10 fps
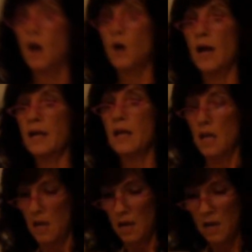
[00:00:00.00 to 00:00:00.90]
Okay,
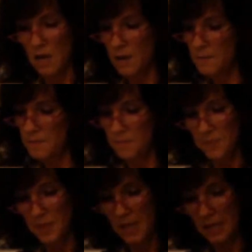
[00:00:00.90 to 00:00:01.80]

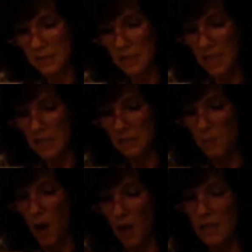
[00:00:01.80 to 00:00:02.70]
um, the next thing is
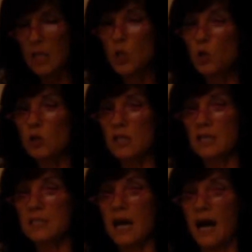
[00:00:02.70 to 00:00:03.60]

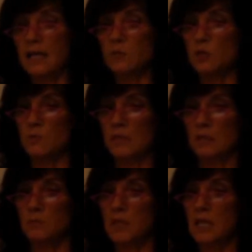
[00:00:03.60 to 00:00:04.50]
polynucleotides, which
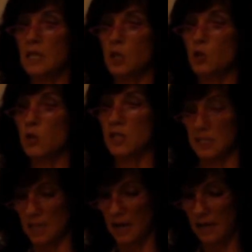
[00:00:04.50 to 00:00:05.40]
means many
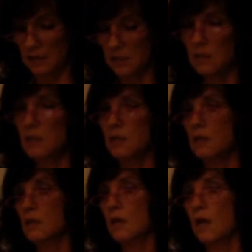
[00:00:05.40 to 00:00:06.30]
nucleotides,
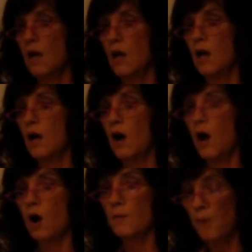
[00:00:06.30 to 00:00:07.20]

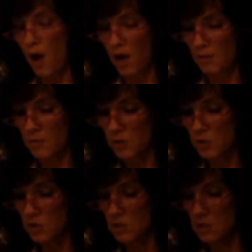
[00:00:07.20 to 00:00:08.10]
are
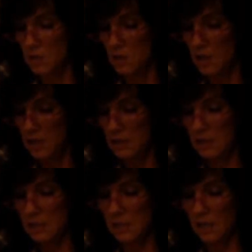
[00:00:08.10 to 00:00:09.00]
polymers
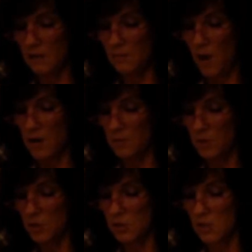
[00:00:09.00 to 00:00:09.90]
consisting of
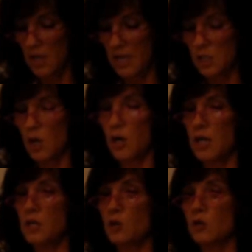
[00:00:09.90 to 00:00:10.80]
monomers, each
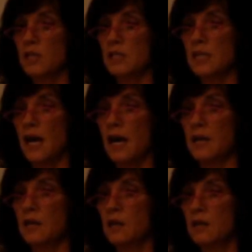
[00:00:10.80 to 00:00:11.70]
called a nucleotide.